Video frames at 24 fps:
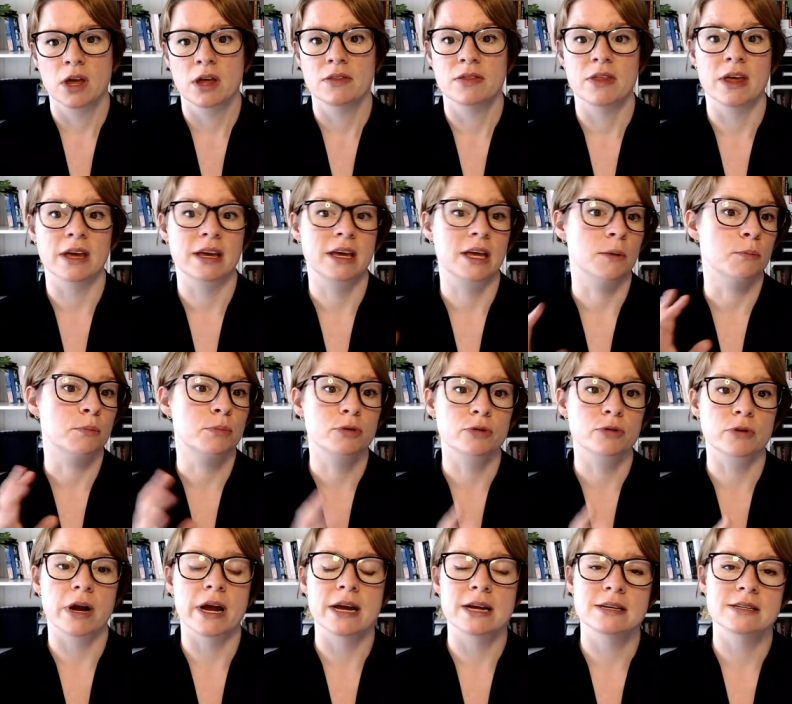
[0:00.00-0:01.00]
They can
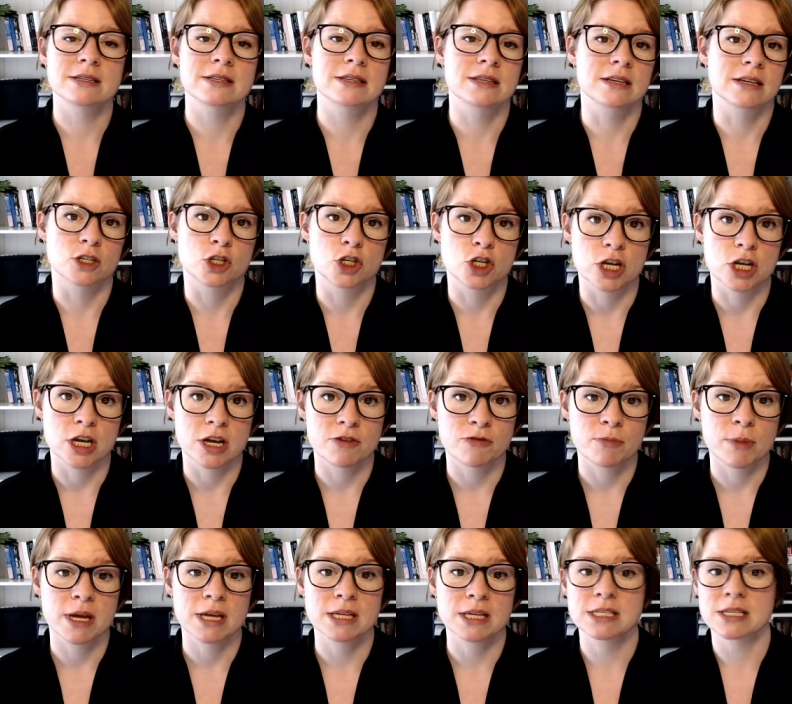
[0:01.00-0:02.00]
praise the
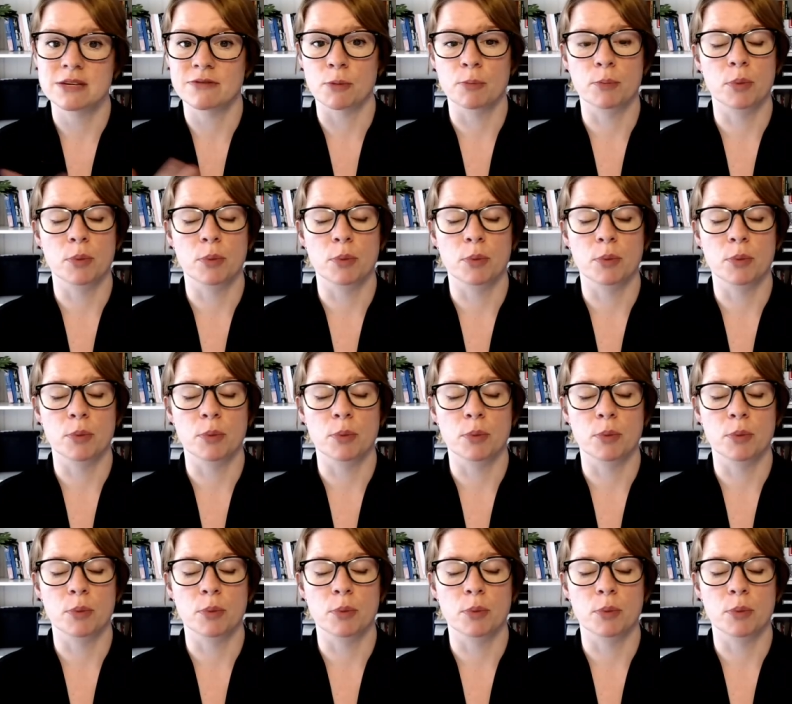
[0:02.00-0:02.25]
achievements of a